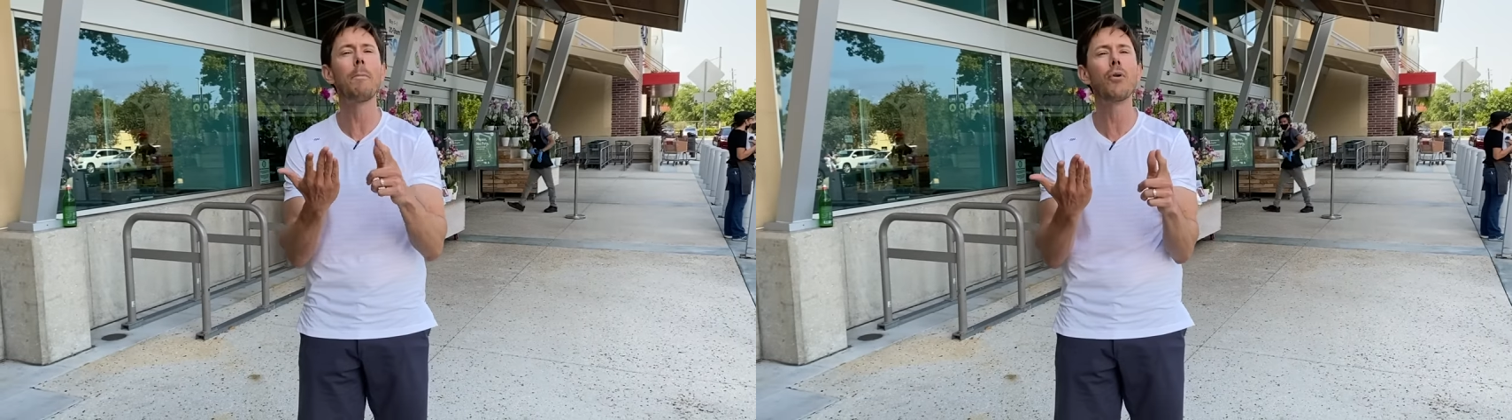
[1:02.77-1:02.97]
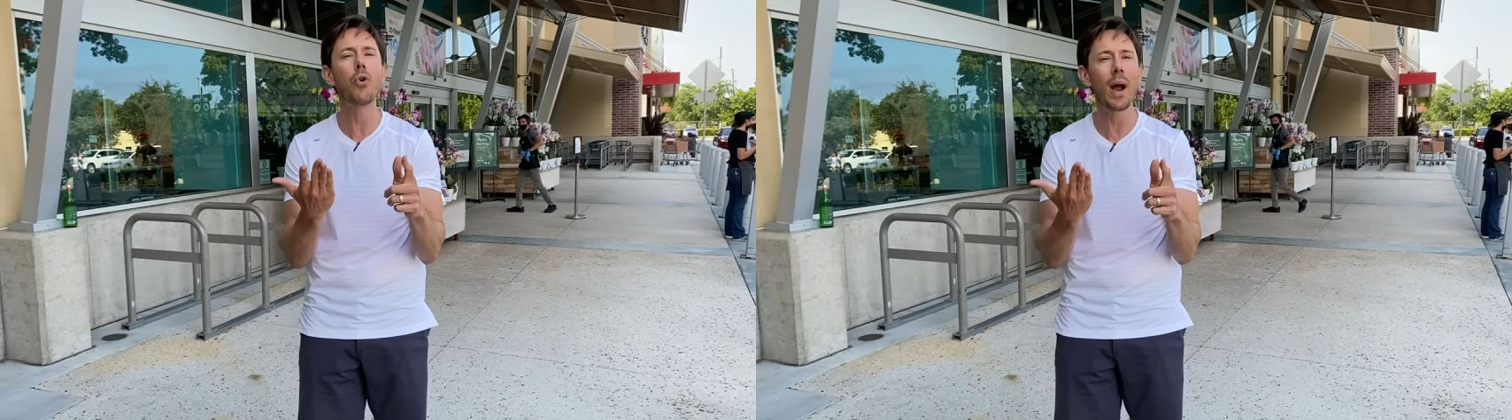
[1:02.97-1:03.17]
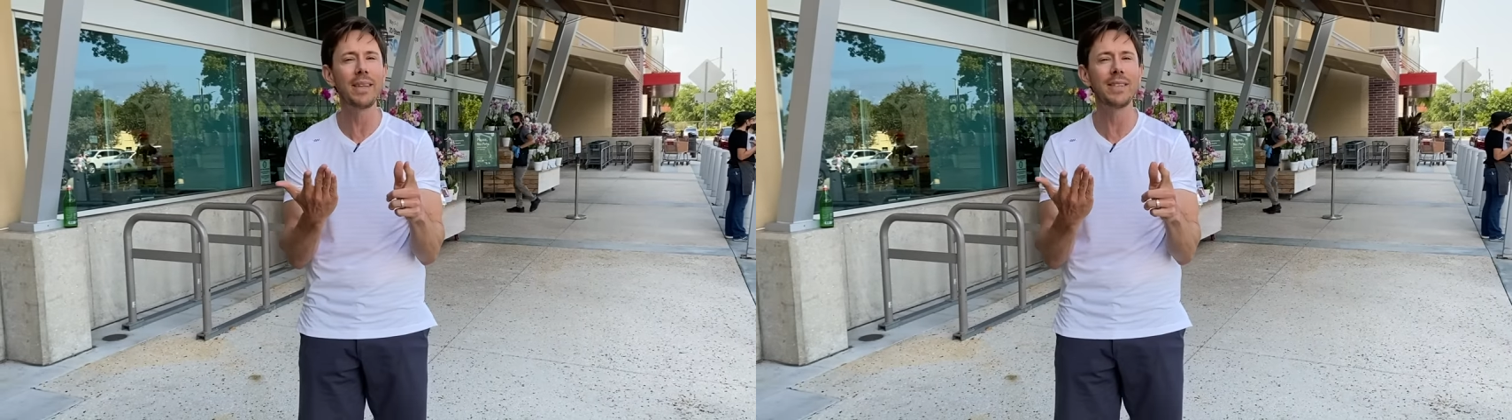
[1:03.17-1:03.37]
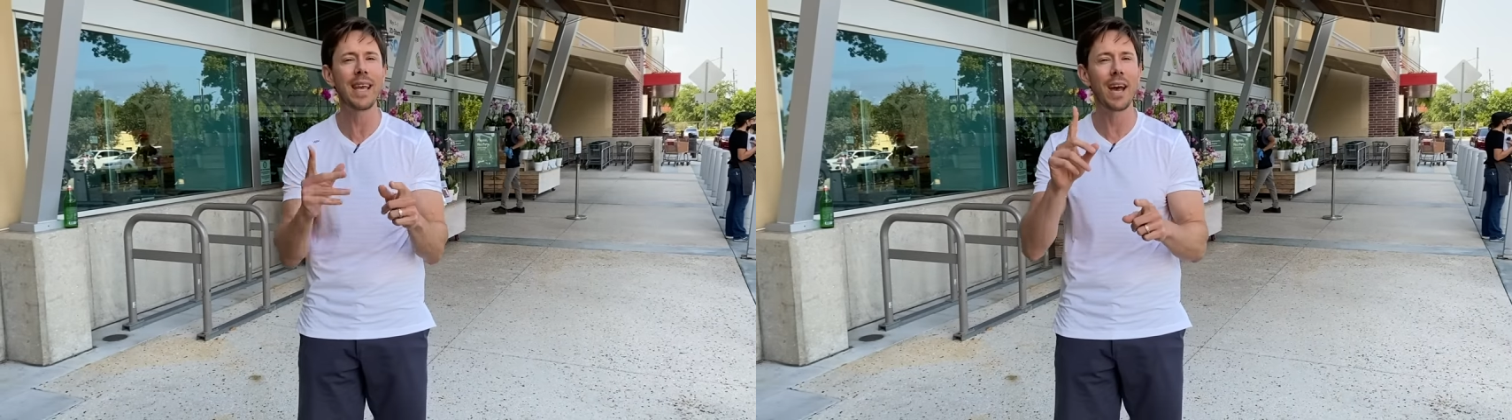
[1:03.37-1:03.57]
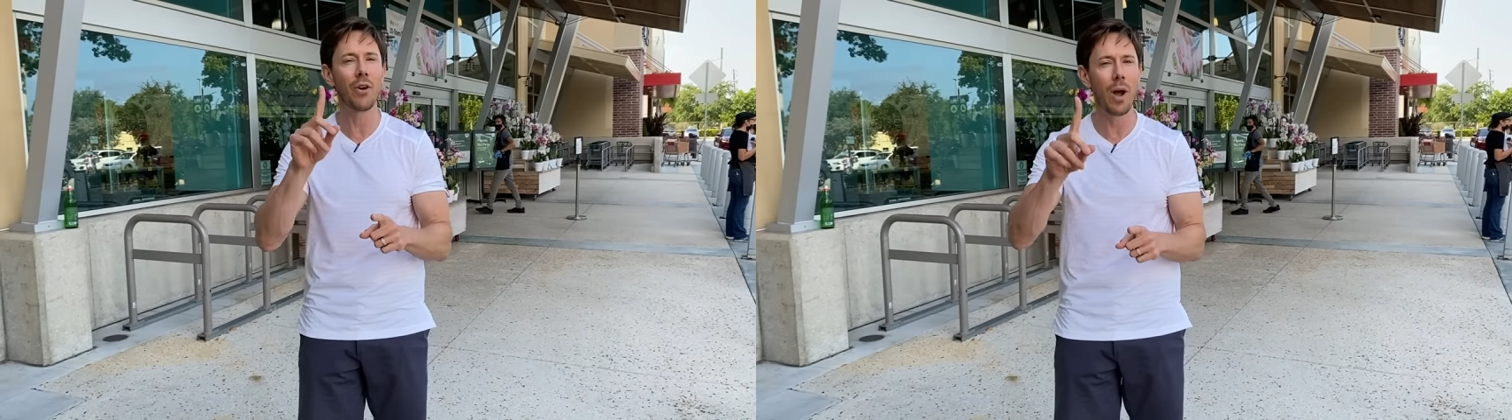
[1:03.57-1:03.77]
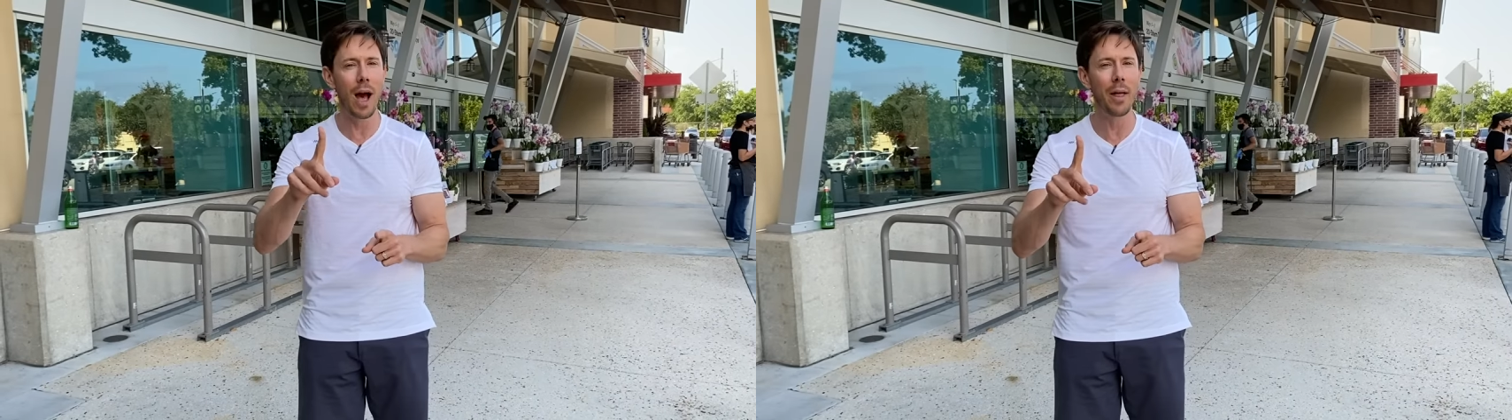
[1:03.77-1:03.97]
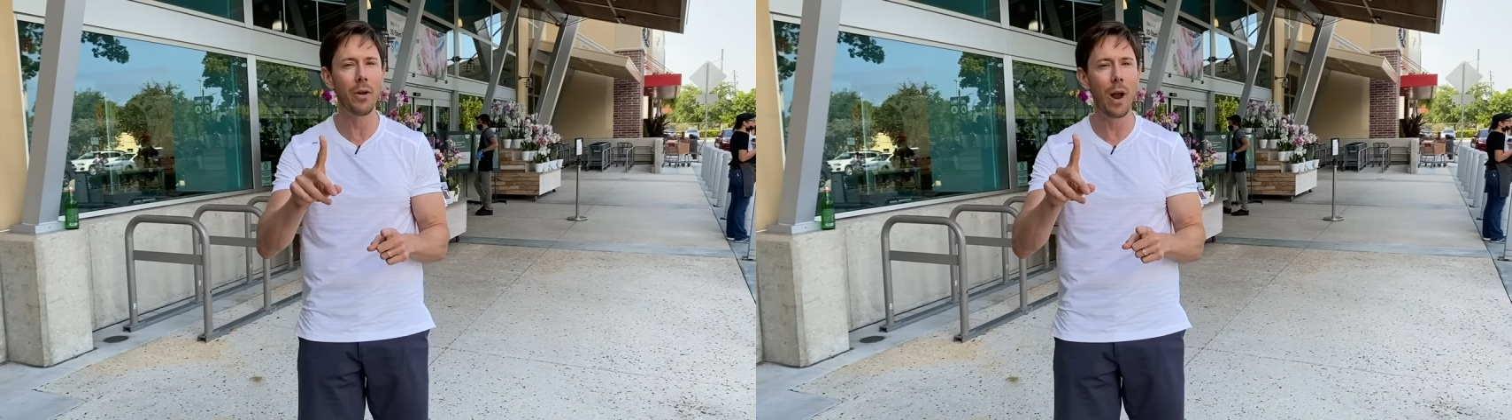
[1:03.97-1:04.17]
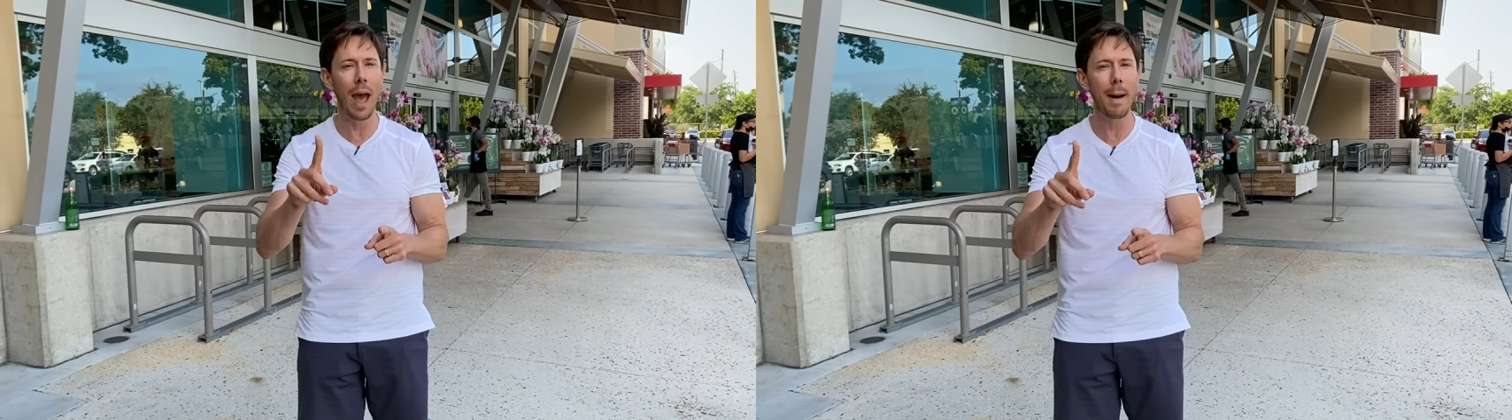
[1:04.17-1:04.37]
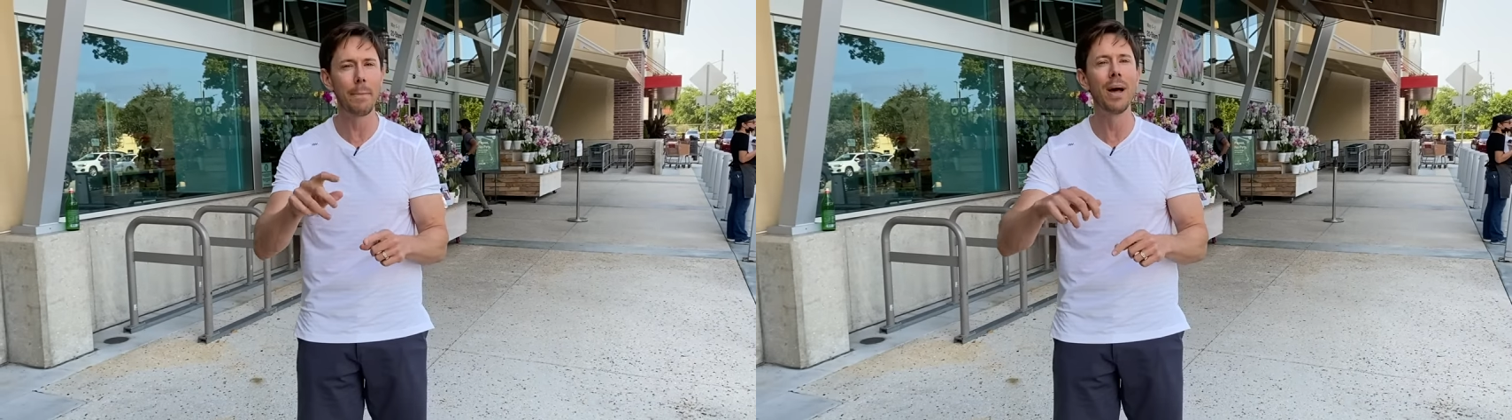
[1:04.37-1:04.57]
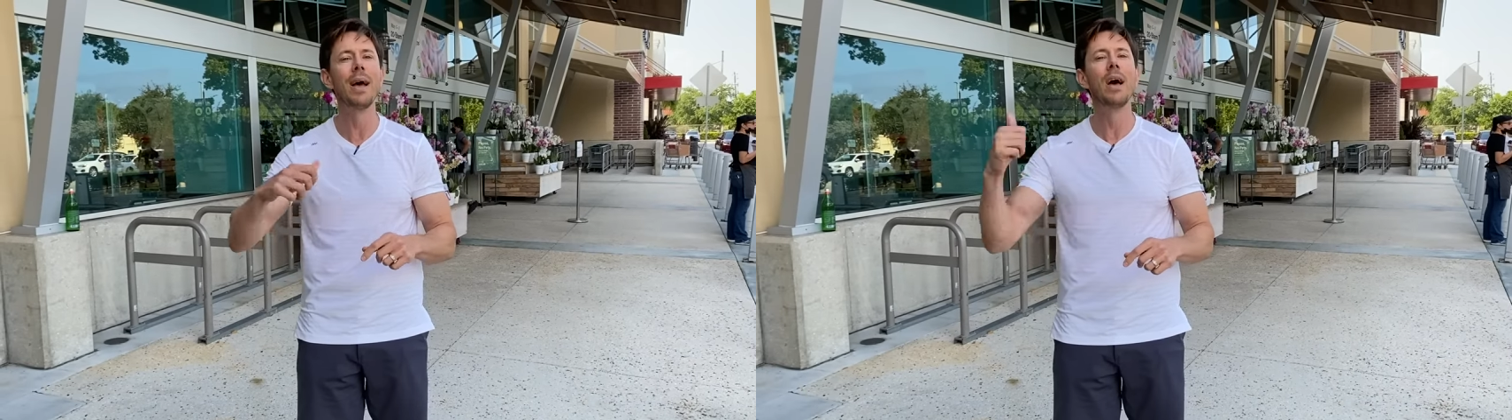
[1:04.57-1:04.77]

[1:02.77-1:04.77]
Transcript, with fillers: price scanner on their app.